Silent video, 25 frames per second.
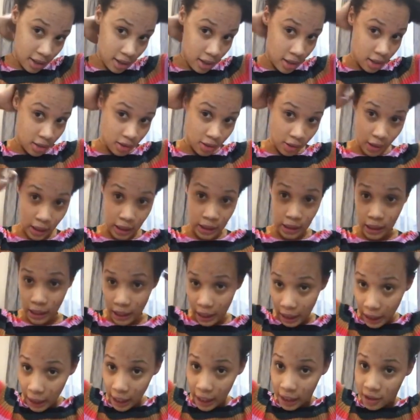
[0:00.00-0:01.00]
So I
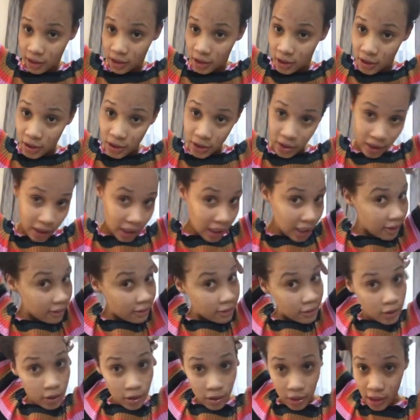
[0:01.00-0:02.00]
actually
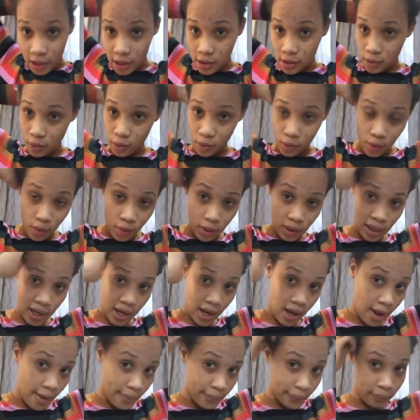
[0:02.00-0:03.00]
shaved this all
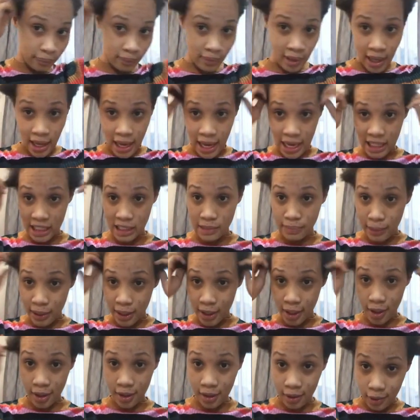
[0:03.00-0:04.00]
year, and it's been
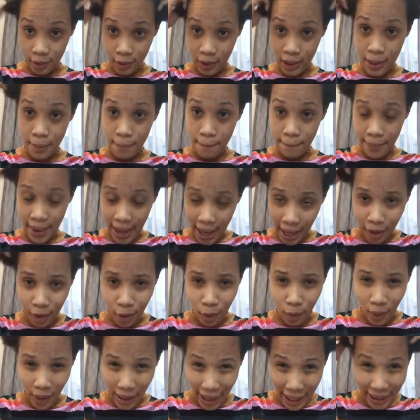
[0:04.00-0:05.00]
growing back
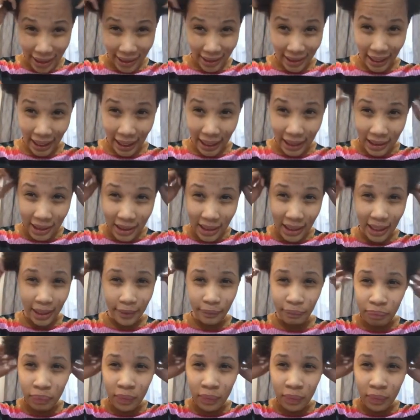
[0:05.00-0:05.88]
quite nicely.